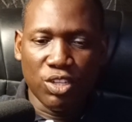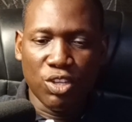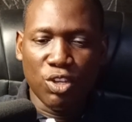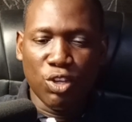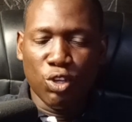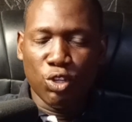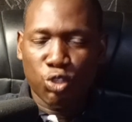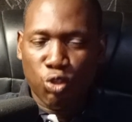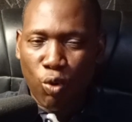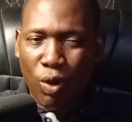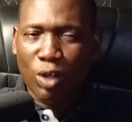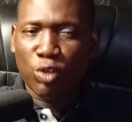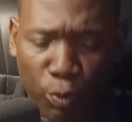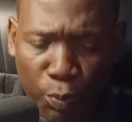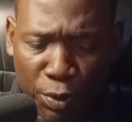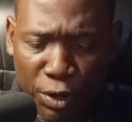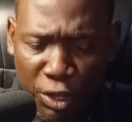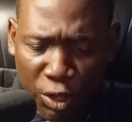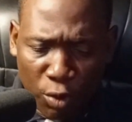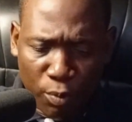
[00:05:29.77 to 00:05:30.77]
So I want to
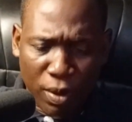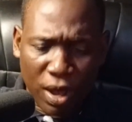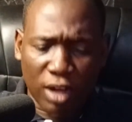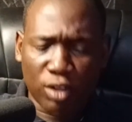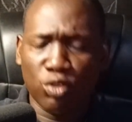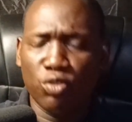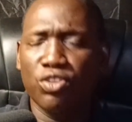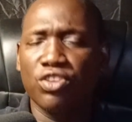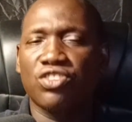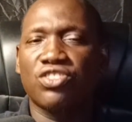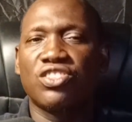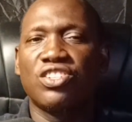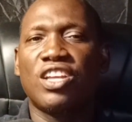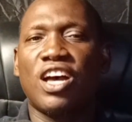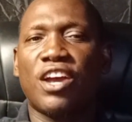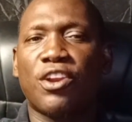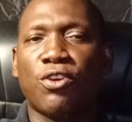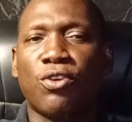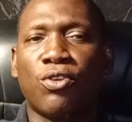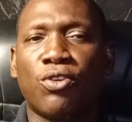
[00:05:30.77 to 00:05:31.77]
bring you back to this
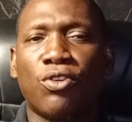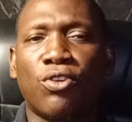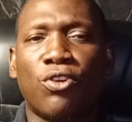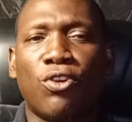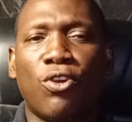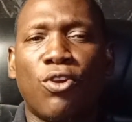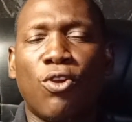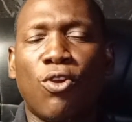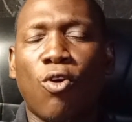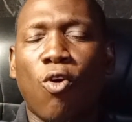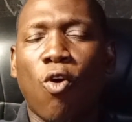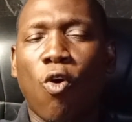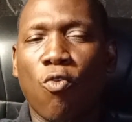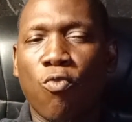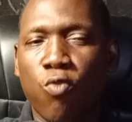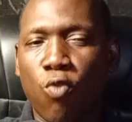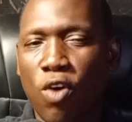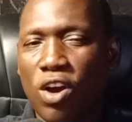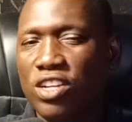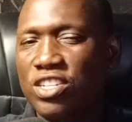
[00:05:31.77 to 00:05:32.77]
scenario of
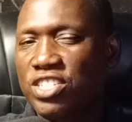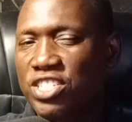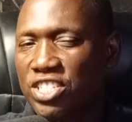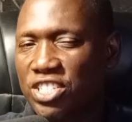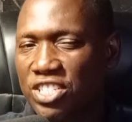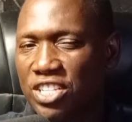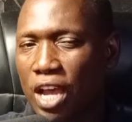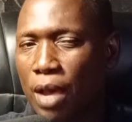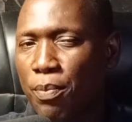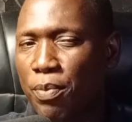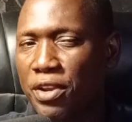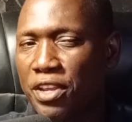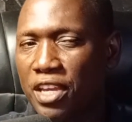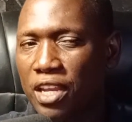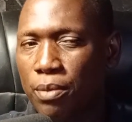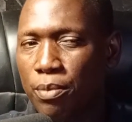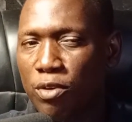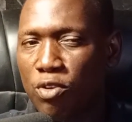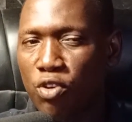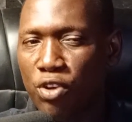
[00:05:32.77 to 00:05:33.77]
what is happening
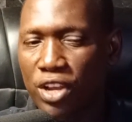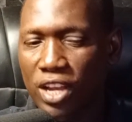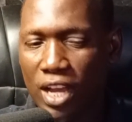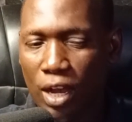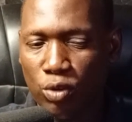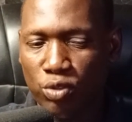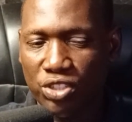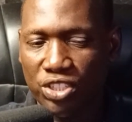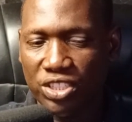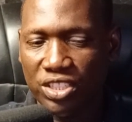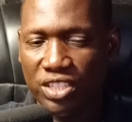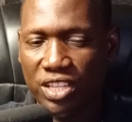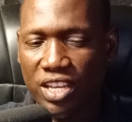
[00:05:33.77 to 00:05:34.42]
in Migori County.